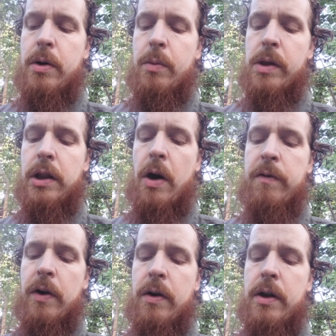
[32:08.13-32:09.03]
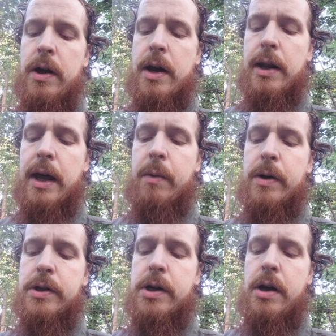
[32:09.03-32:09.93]
with a loafer in a
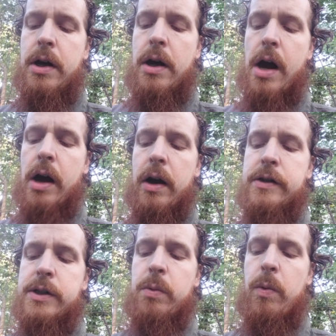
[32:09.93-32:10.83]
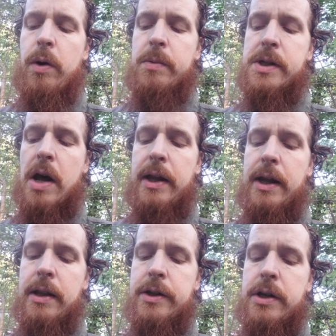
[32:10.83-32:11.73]
language I could have sworn was not
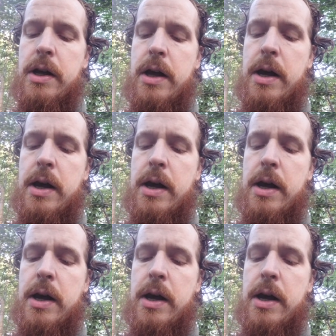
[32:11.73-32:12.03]
English,